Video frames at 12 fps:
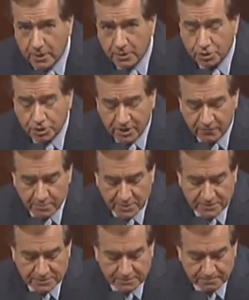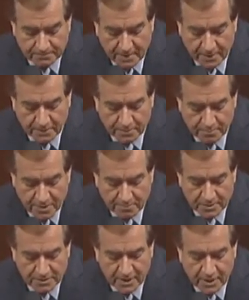achievements and
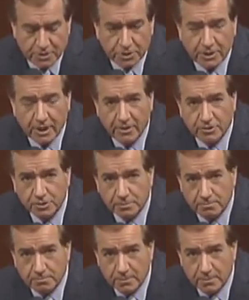commitment to education